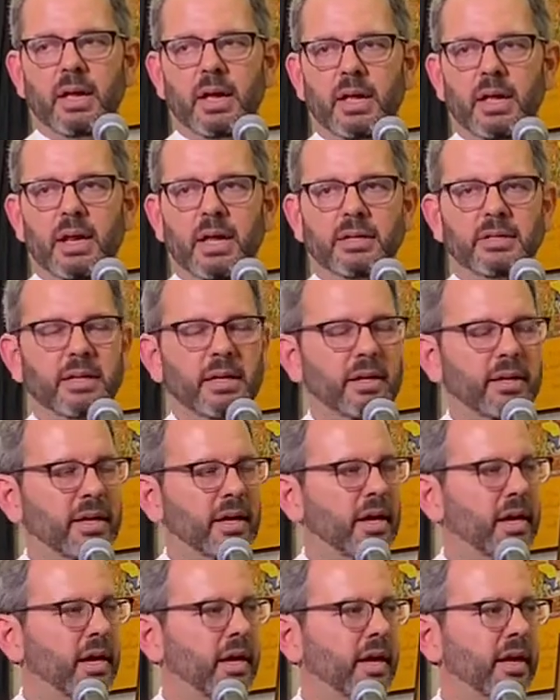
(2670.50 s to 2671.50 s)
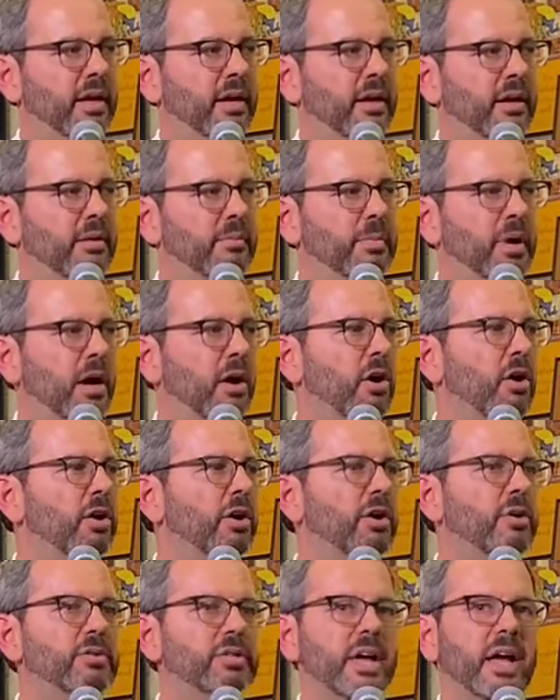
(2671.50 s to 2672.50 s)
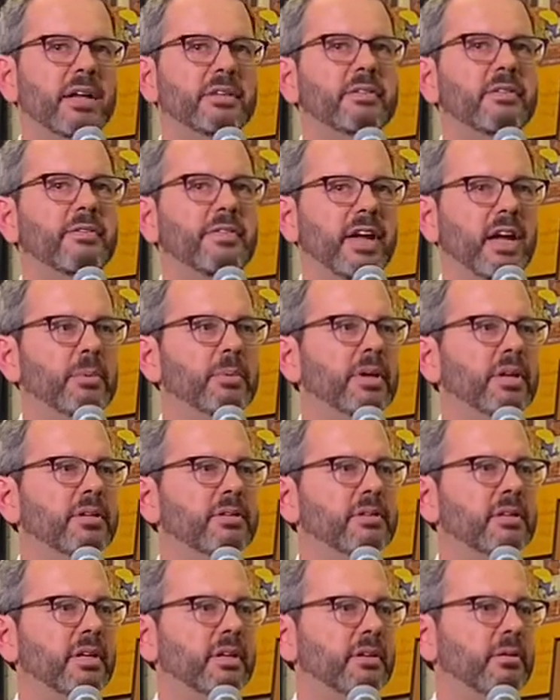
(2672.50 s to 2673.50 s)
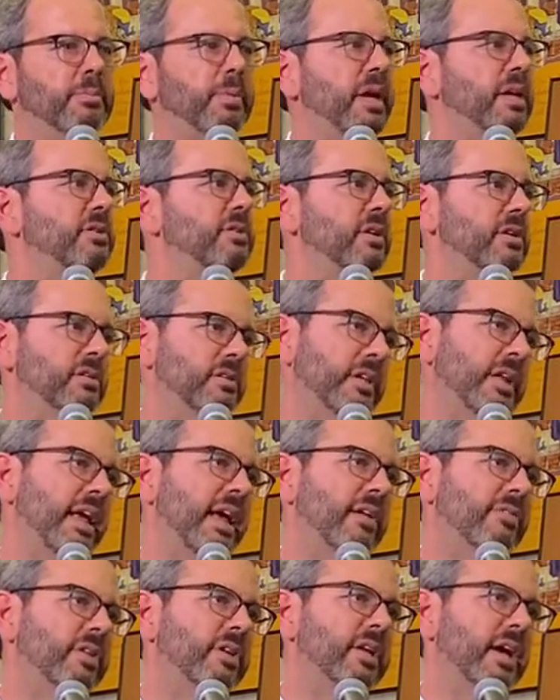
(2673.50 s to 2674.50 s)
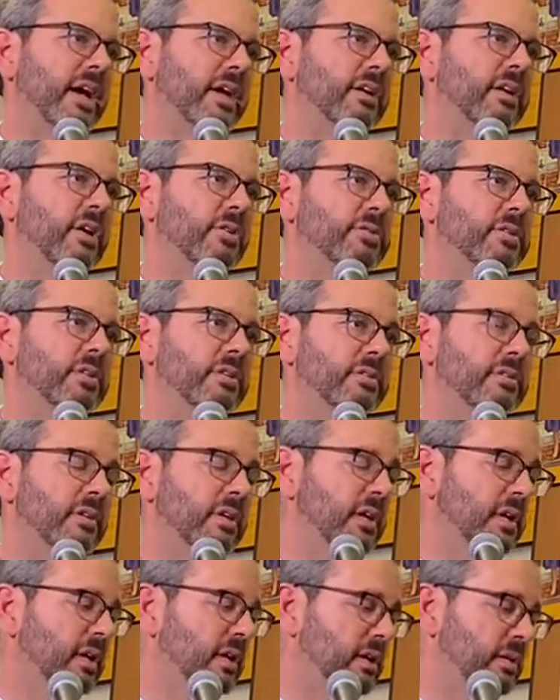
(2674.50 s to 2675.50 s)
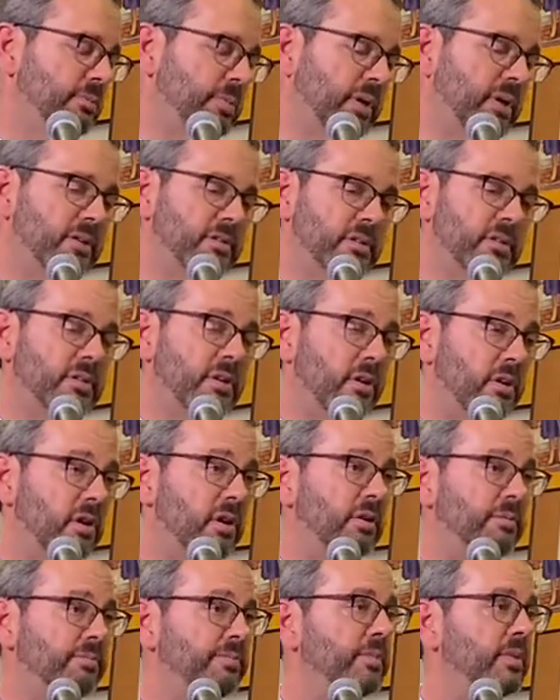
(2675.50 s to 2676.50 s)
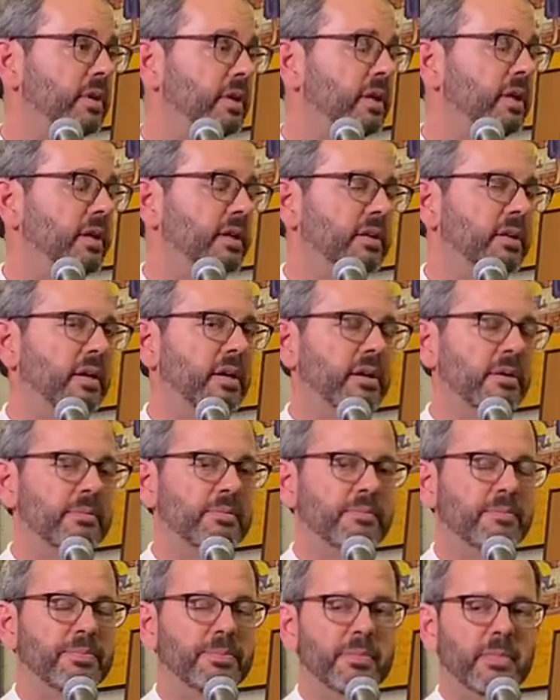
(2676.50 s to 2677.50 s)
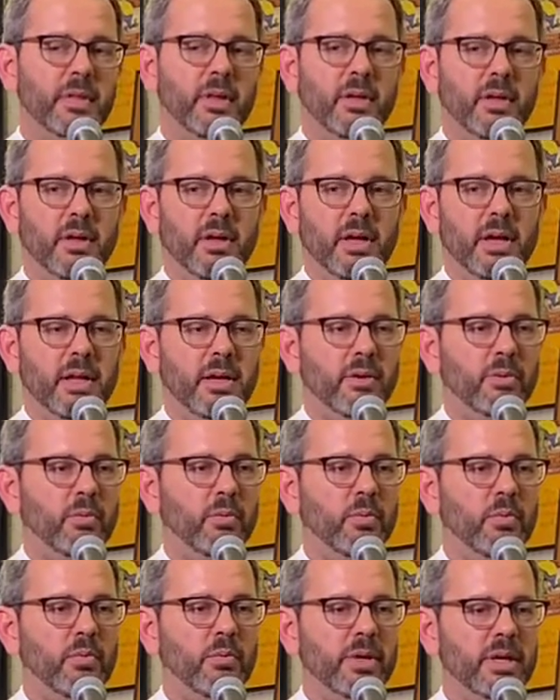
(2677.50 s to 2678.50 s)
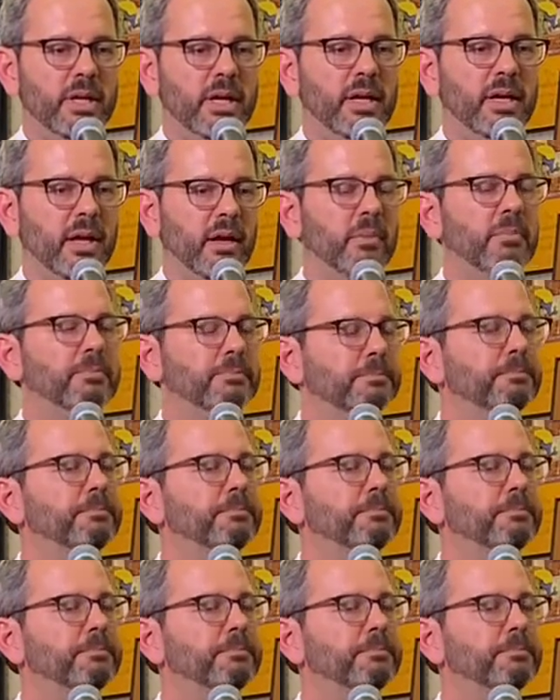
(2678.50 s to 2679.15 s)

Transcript: And I tell you, my heart goes out to families and to patients that have the diagnosis, because it's hard, and we need help.